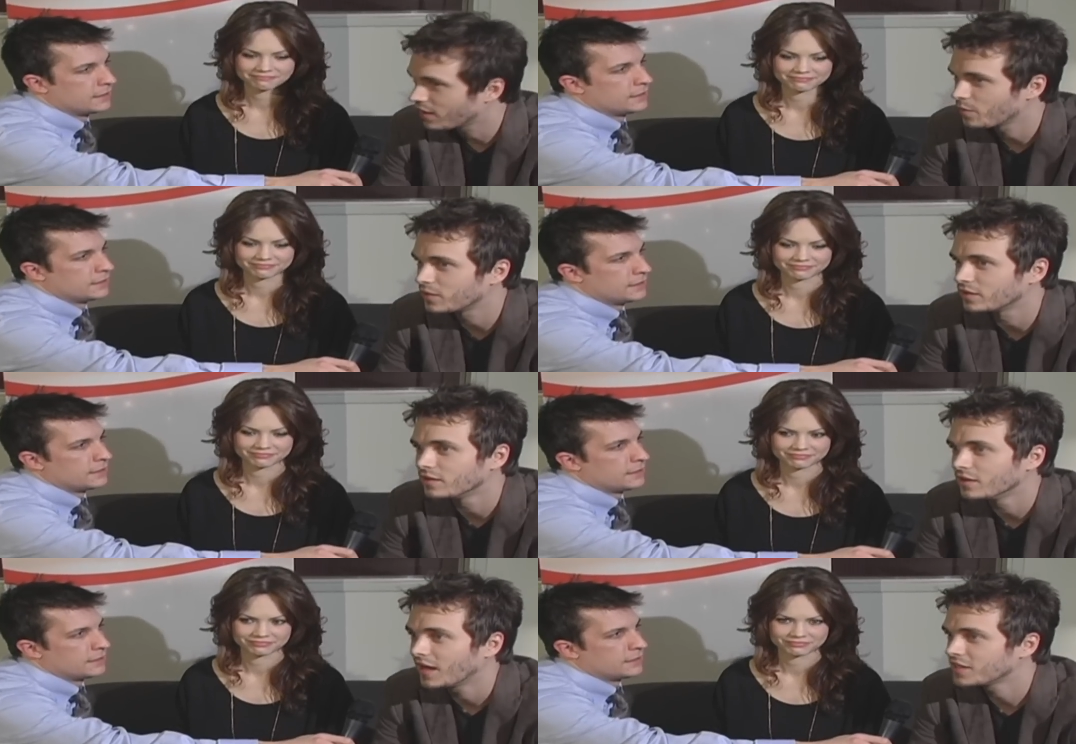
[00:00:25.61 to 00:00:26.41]
Speaker 1: them,
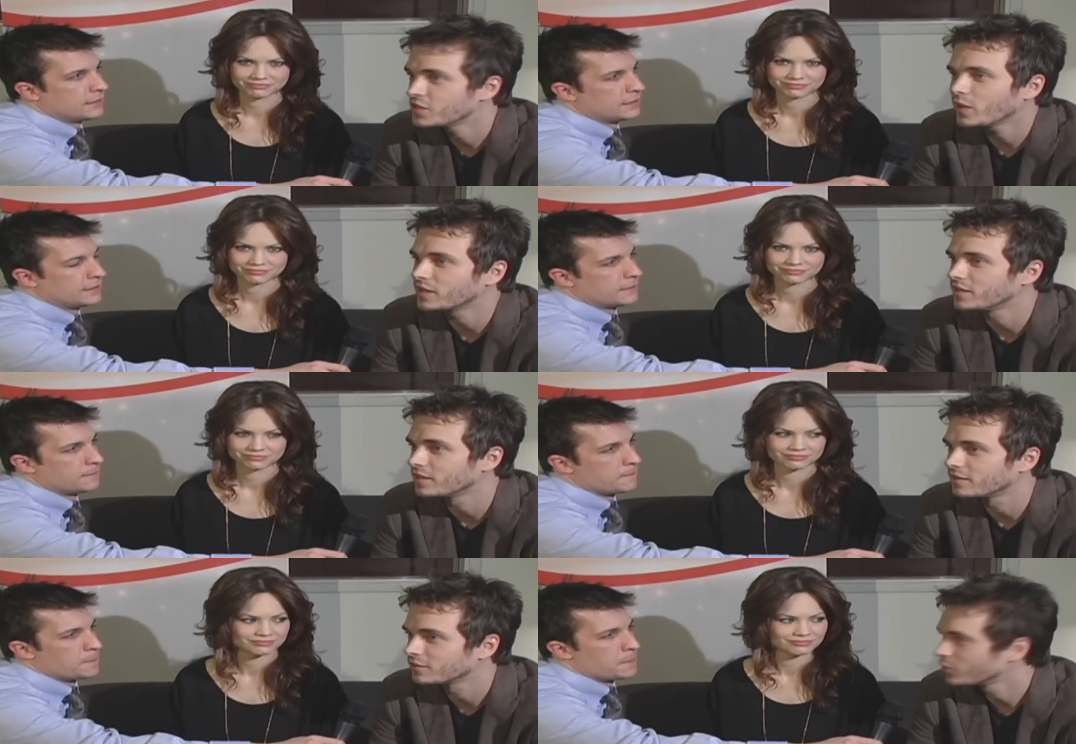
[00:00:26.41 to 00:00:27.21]
and I had no idea